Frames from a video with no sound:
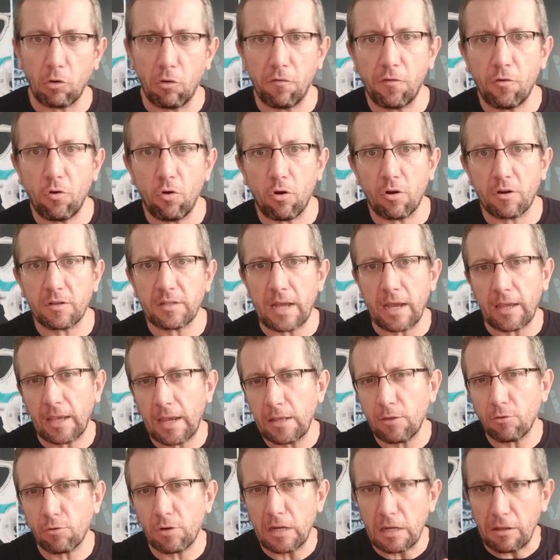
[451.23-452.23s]
of course, I
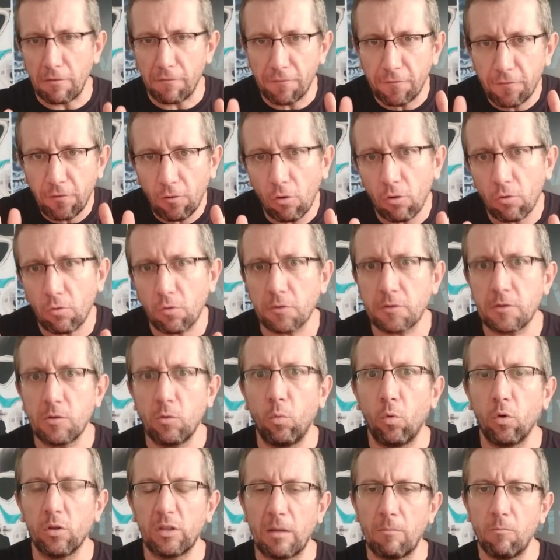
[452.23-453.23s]
can really focus
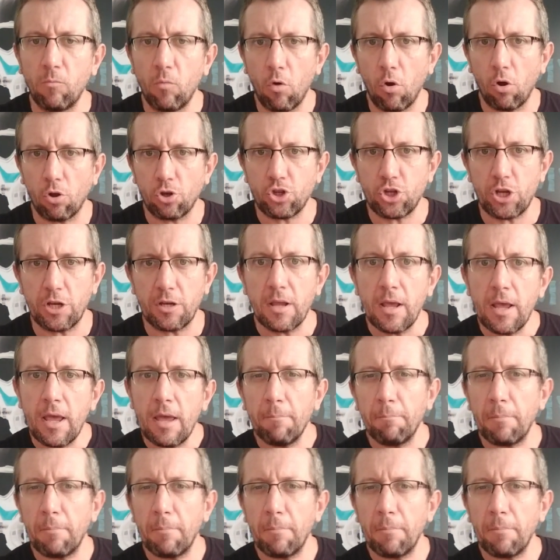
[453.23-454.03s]
on what I'm watching,